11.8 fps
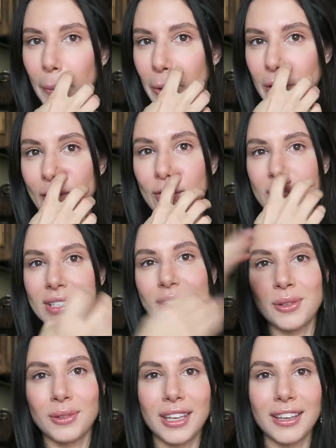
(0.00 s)
well, obviously
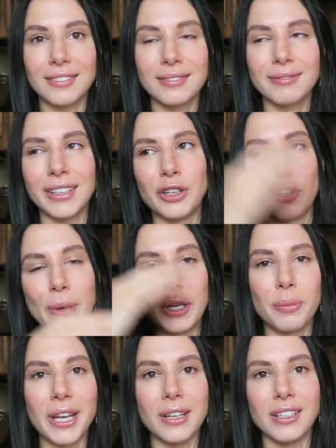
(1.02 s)
you get
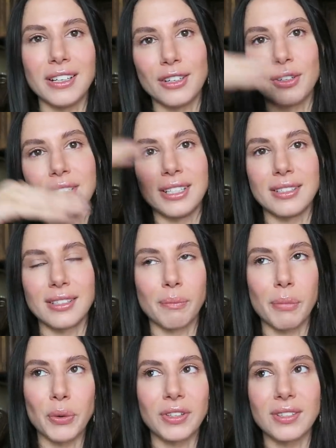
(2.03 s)
incremental pay increases
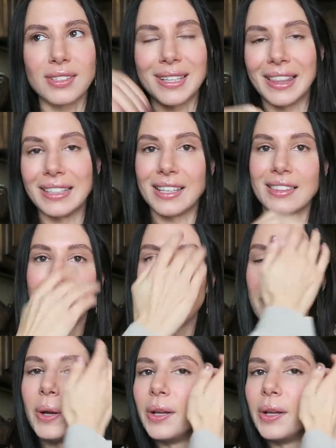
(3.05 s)
and bonuses and things like that.